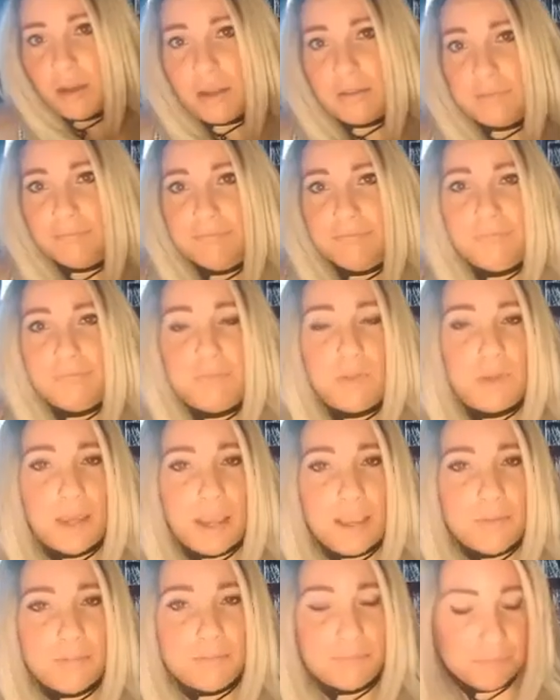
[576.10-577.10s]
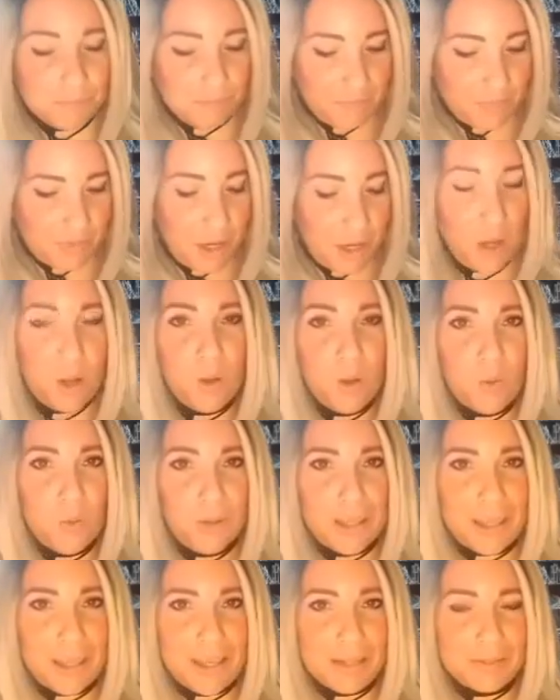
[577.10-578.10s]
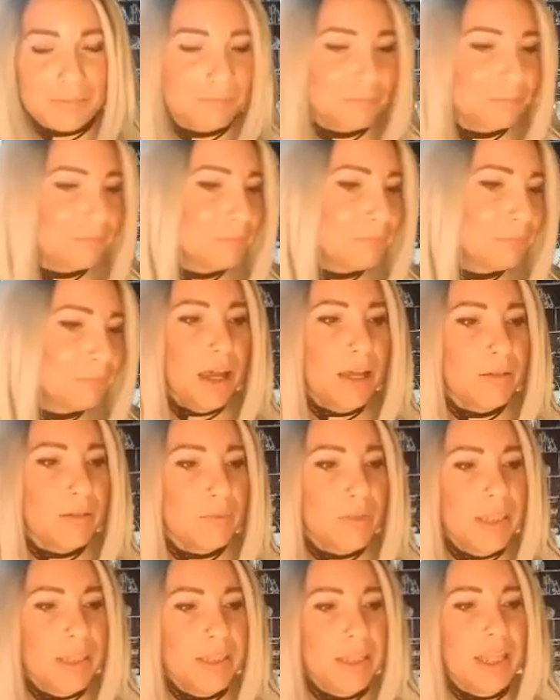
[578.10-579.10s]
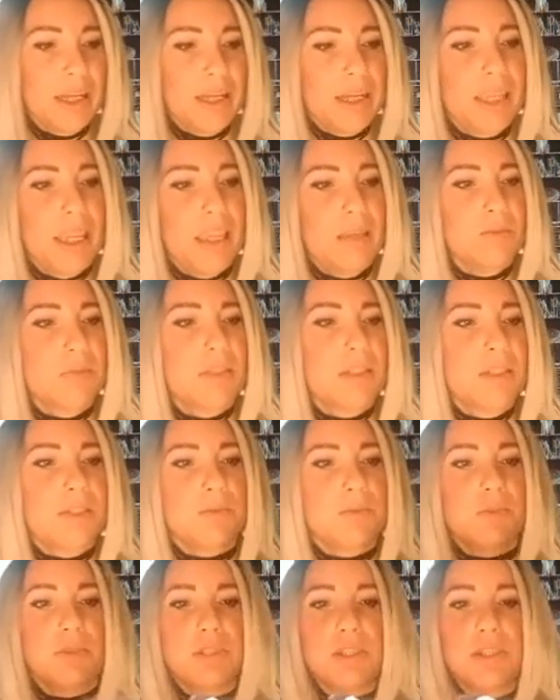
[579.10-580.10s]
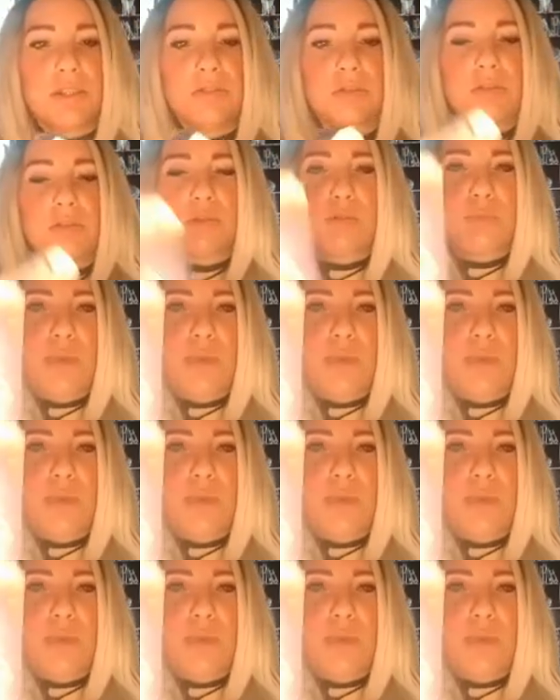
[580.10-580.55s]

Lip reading: on. Okay. Okay. And then it came in this really cute little